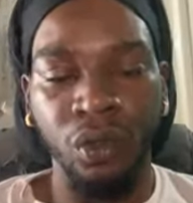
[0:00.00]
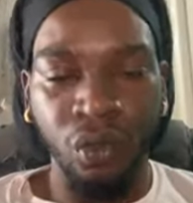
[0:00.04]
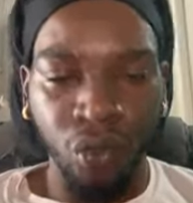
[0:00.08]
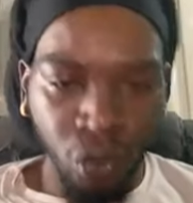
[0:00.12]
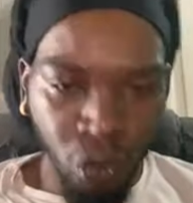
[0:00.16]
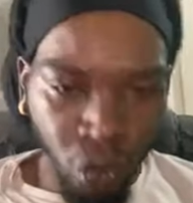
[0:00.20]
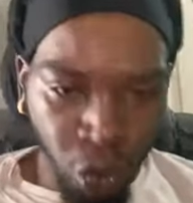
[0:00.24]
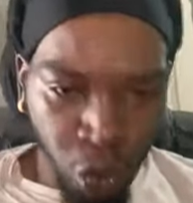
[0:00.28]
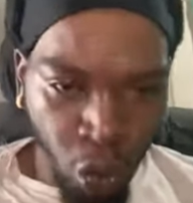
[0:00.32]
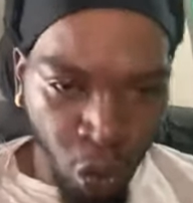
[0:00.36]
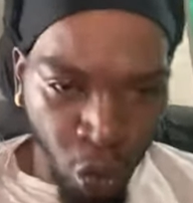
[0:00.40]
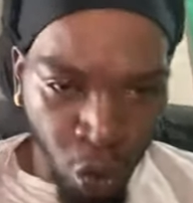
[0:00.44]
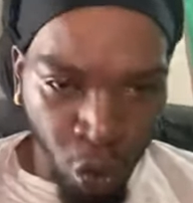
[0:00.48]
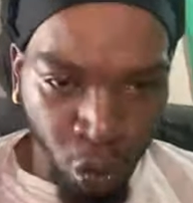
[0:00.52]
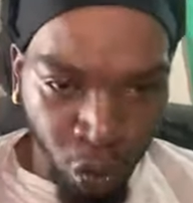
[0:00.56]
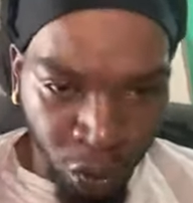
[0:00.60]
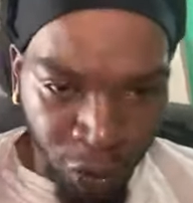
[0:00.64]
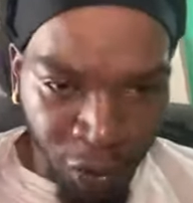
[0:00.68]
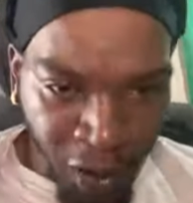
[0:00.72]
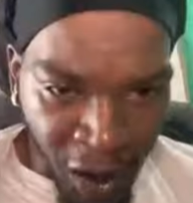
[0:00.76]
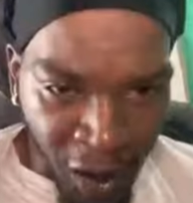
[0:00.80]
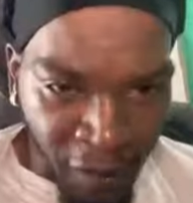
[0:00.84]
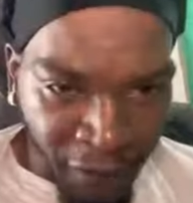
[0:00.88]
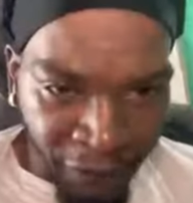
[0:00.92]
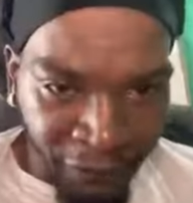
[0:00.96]
two
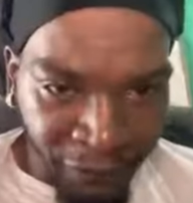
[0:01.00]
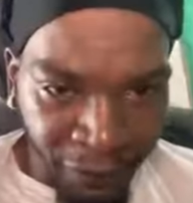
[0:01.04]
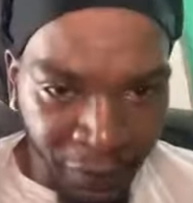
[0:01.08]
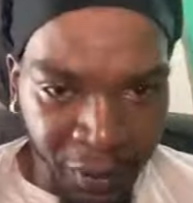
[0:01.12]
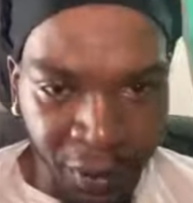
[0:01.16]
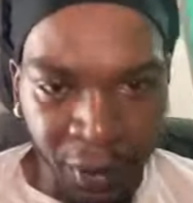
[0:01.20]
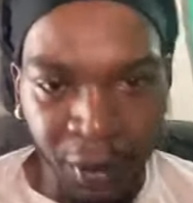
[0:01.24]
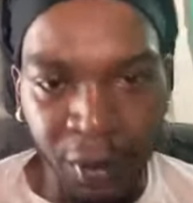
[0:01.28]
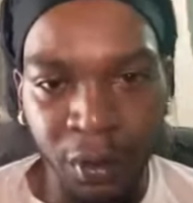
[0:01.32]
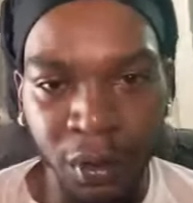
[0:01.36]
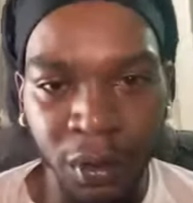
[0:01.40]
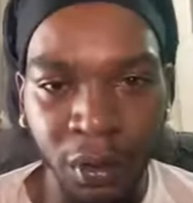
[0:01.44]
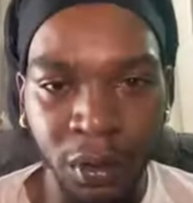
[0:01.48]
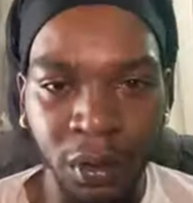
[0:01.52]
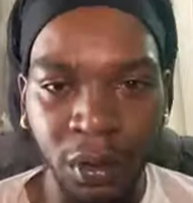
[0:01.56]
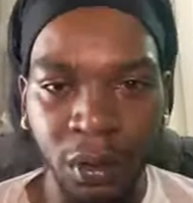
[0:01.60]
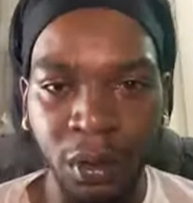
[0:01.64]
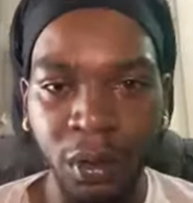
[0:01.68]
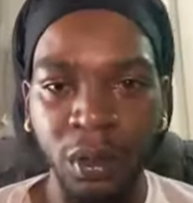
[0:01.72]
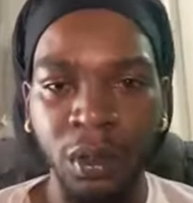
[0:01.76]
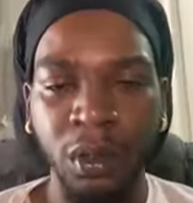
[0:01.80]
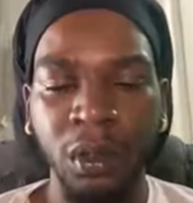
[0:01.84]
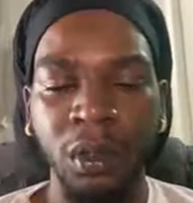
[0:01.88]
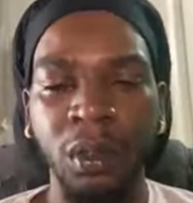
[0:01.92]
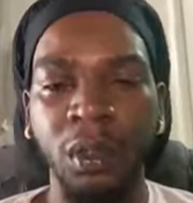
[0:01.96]
different
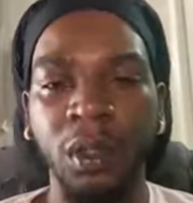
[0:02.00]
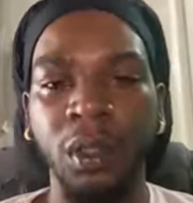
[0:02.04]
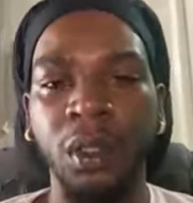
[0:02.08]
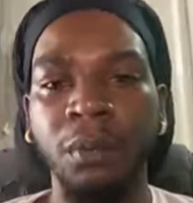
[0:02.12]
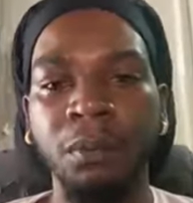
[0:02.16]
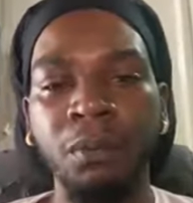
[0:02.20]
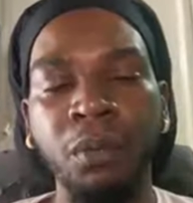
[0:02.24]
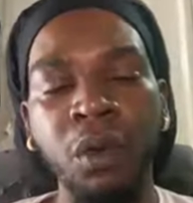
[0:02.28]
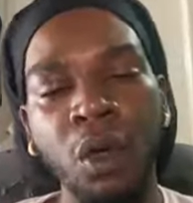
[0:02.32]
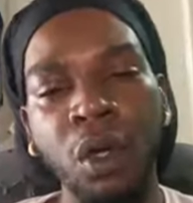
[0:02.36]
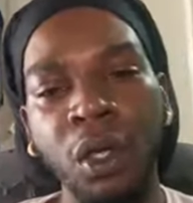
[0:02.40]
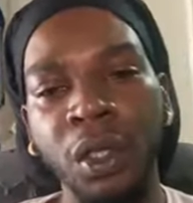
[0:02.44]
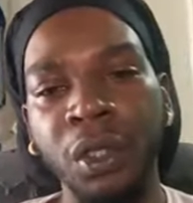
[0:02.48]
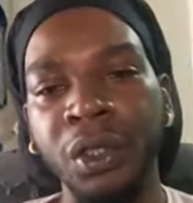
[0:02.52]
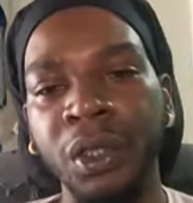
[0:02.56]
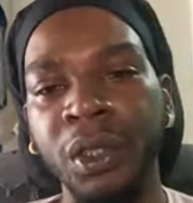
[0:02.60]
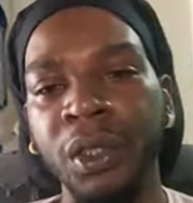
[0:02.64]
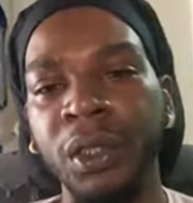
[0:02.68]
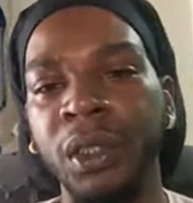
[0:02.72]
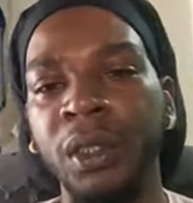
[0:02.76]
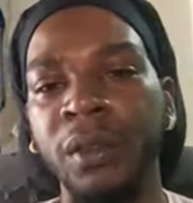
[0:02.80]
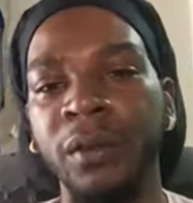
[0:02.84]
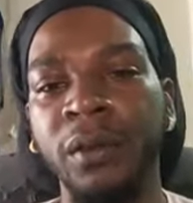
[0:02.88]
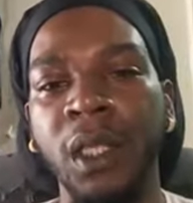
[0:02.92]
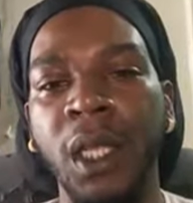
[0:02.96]

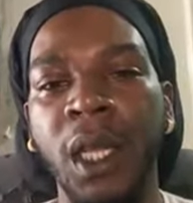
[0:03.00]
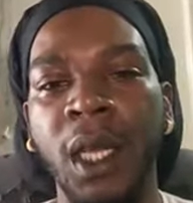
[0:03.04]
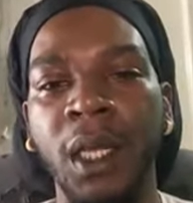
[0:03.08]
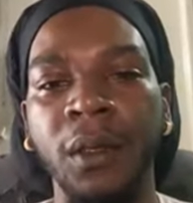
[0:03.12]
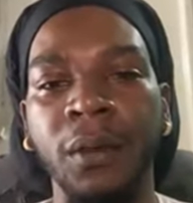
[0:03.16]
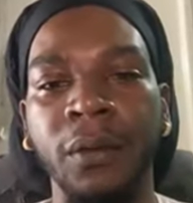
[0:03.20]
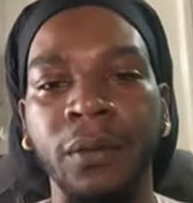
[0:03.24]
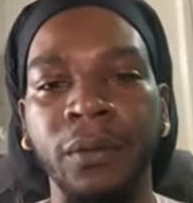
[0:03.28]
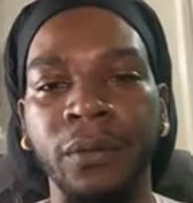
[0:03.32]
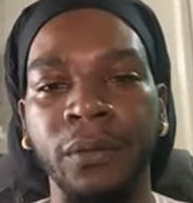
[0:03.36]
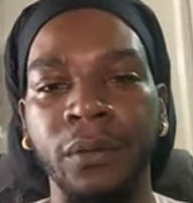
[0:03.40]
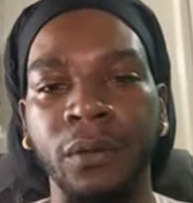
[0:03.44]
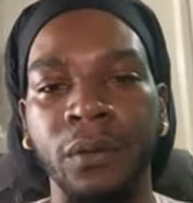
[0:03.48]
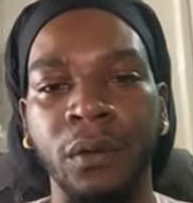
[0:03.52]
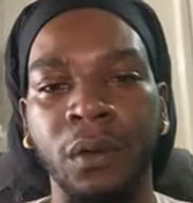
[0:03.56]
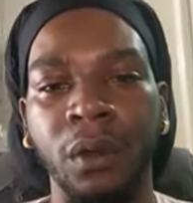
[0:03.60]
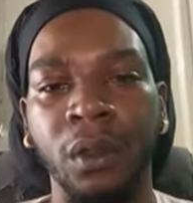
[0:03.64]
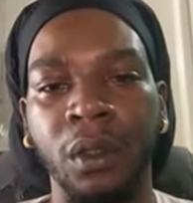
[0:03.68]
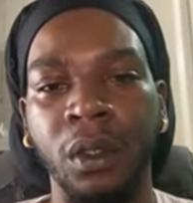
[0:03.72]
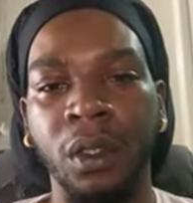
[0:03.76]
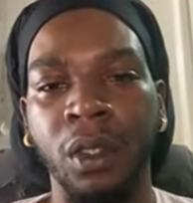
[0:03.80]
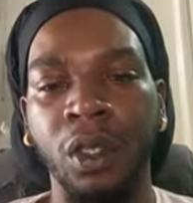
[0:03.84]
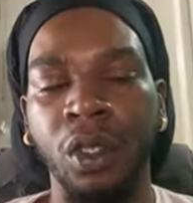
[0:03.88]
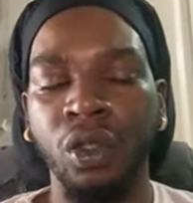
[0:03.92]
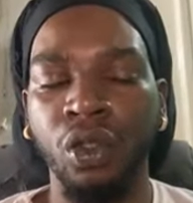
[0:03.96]
portions of life,
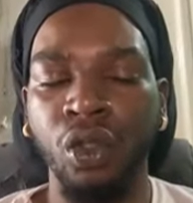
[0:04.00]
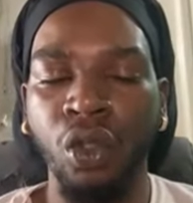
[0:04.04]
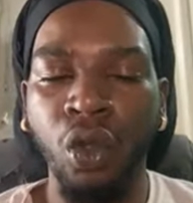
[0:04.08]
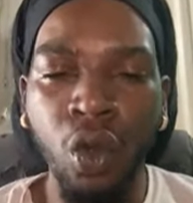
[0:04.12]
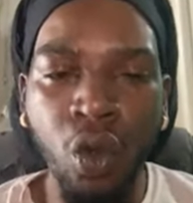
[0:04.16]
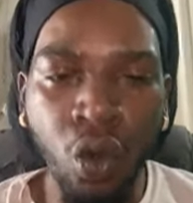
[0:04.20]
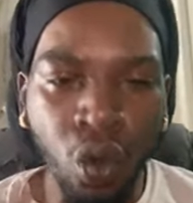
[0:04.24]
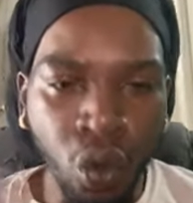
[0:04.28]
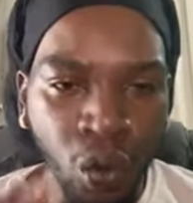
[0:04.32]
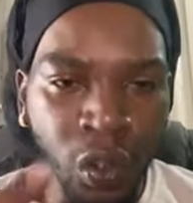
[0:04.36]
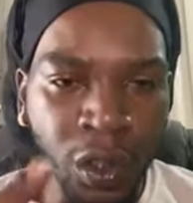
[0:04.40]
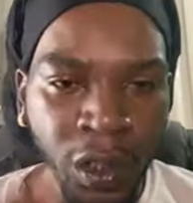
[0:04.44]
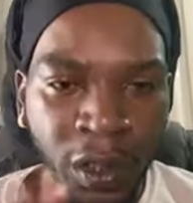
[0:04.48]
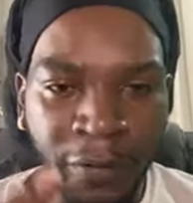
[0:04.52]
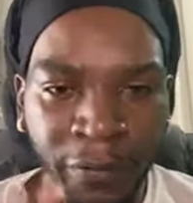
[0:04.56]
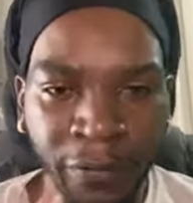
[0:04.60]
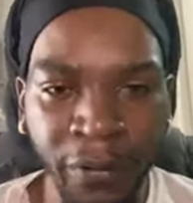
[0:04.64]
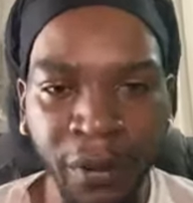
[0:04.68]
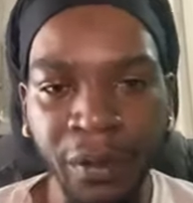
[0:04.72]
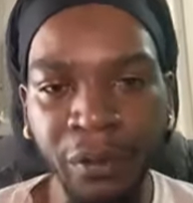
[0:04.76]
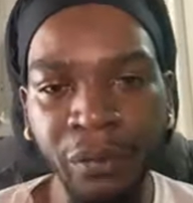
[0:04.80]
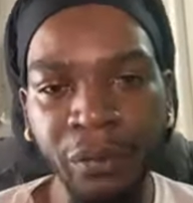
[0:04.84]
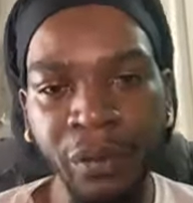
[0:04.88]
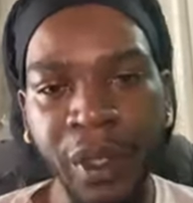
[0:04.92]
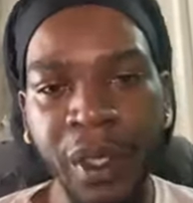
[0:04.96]
two
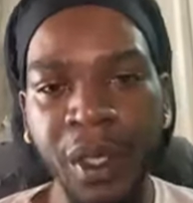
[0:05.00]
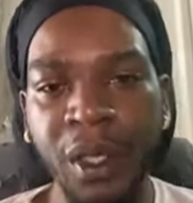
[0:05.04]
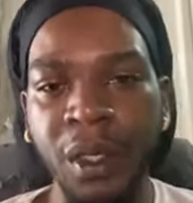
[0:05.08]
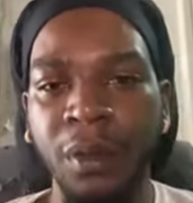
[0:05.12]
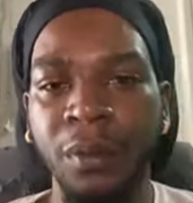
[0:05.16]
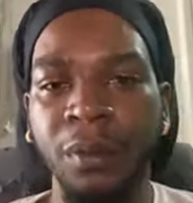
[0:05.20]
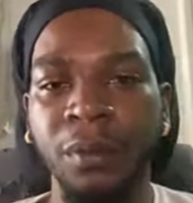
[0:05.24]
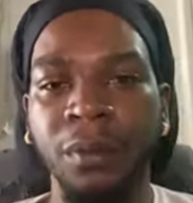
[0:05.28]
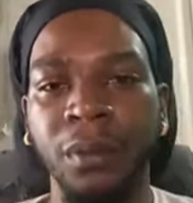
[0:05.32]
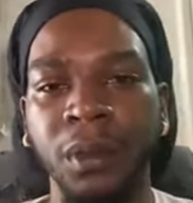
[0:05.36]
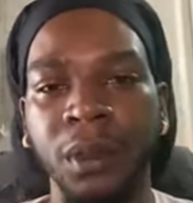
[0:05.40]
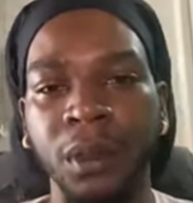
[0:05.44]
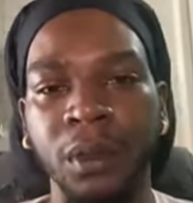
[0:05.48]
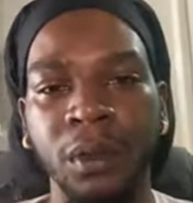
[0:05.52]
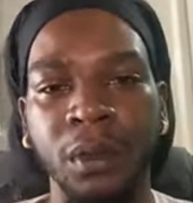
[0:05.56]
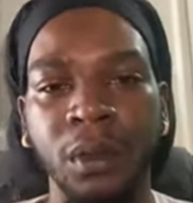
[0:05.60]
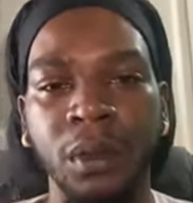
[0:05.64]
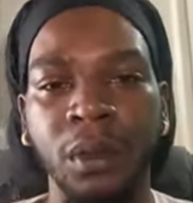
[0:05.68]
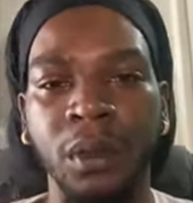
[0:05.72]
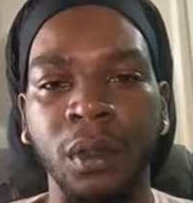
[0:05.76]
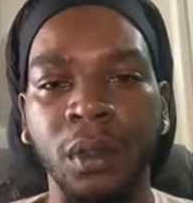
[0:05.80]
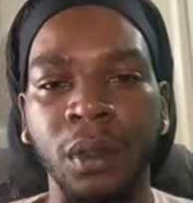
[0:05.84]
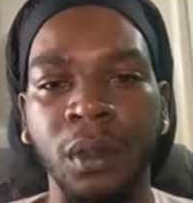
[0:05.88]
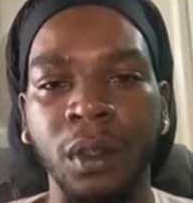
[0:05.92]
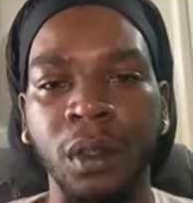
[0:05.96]
different realms,
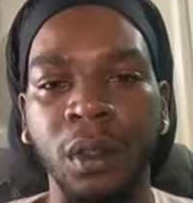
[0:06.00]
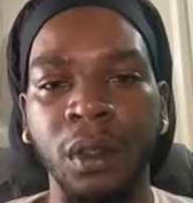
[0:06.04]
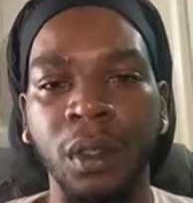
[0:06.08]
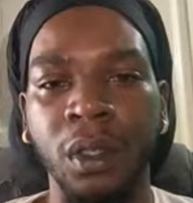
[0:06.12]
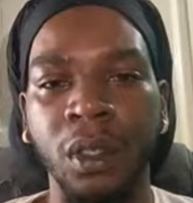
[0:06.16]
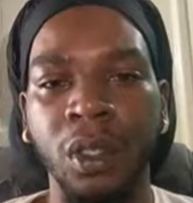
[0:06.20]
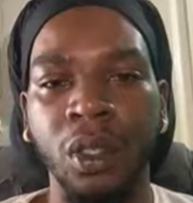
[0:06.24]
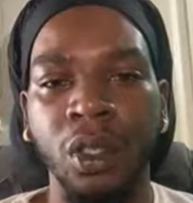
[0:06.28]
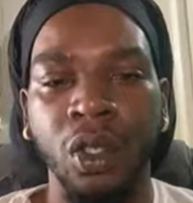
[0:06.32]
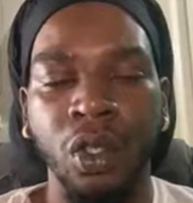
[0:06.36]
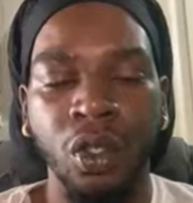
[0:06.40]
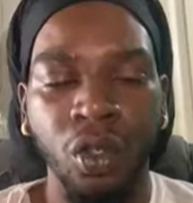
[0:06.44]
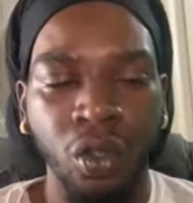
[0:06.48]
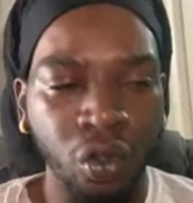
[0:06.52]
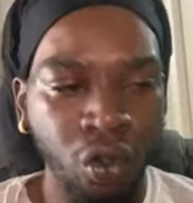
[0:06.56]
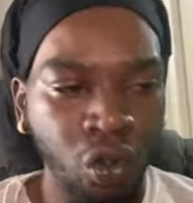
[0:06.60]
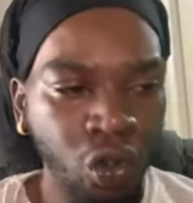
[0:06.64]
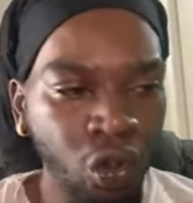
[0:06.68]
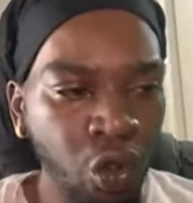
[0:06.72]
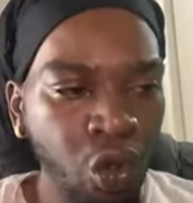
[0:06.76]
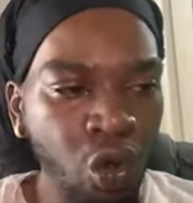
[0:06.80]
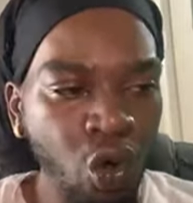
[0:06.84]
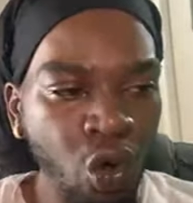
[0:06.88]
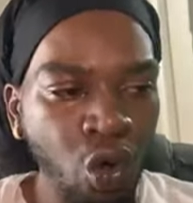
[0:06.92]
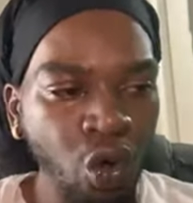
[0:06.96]

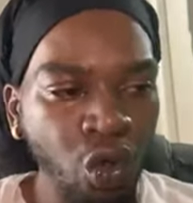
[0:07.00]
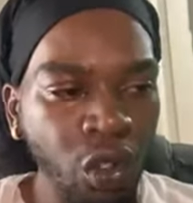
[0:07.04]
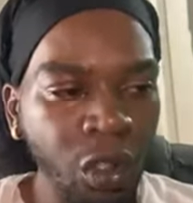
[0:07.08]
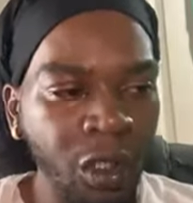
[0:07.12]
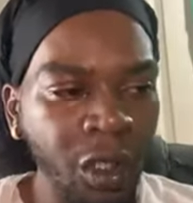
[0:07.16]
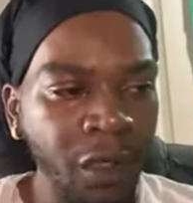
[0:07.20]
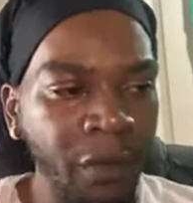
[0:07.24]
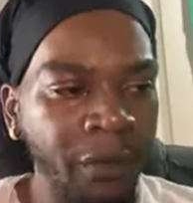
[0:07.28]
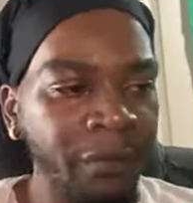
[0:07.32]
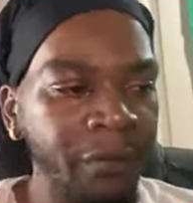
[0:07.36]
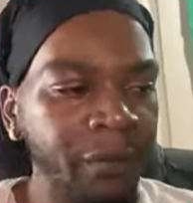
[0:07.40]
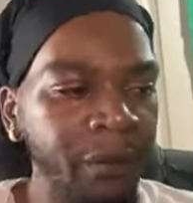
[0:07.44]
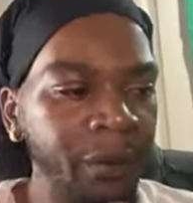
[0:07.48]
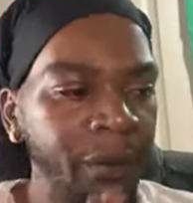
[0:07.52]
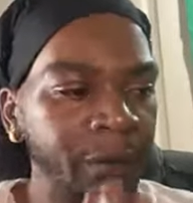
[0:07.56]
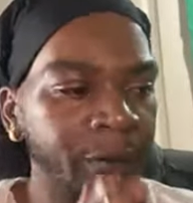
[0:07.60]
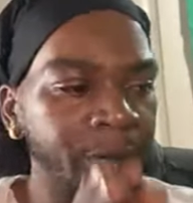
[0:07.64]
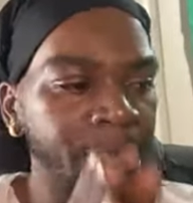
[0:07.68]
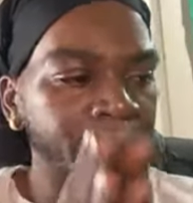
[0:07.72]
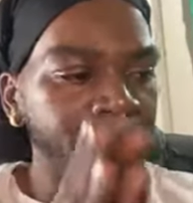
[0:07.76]
two different